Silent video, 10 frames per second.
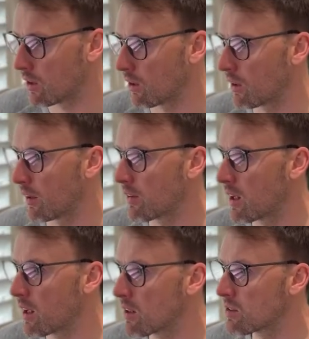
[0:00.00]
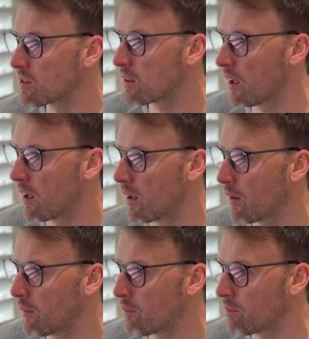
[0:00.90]
you know, like this.
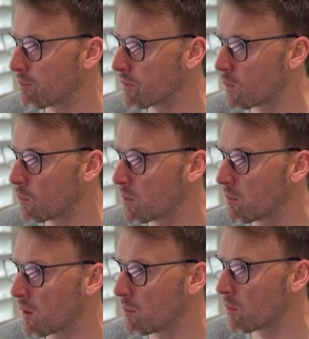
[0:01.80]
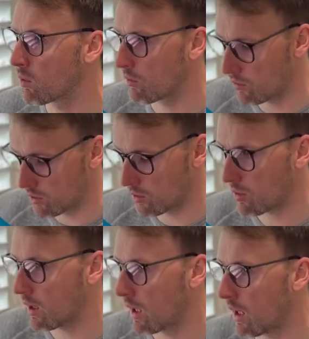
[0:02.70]
Um, we'd maybe
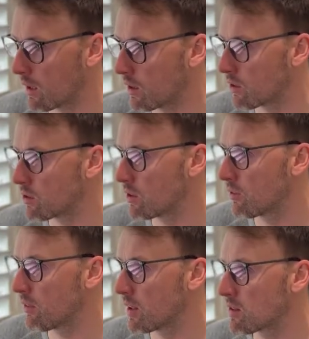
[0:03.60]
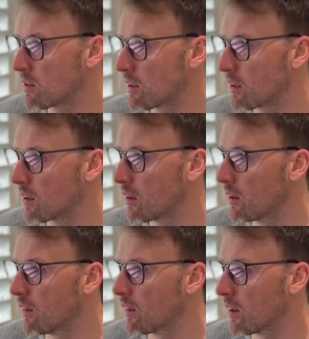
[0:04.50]
review that. ESG investing
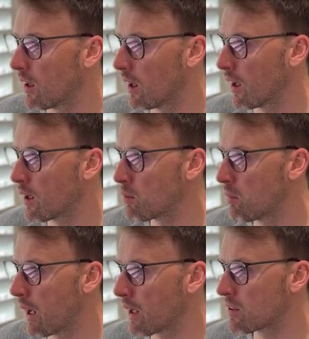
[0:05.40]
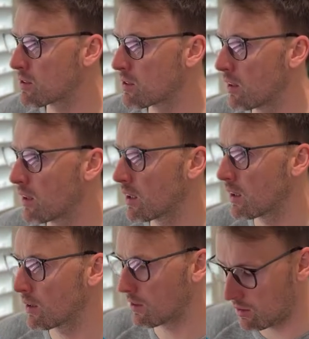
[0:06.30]
uh, impacts
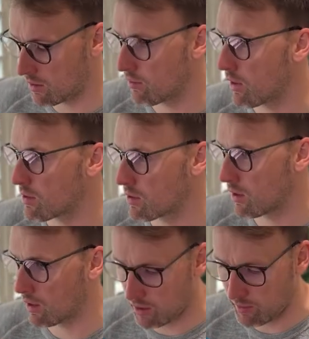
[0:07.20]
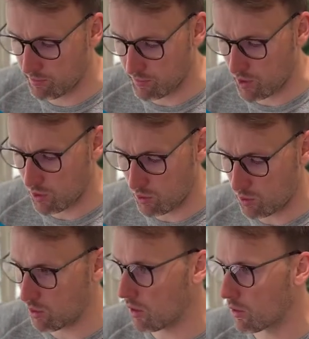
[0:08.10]
the investor
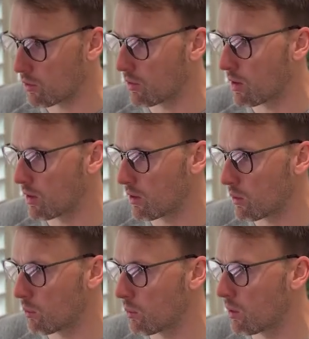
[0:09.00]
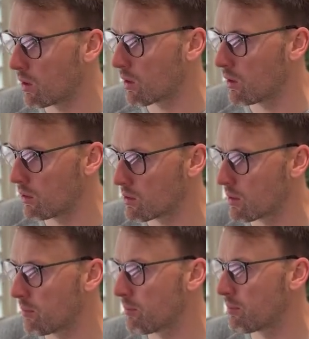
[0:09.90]
all over the world.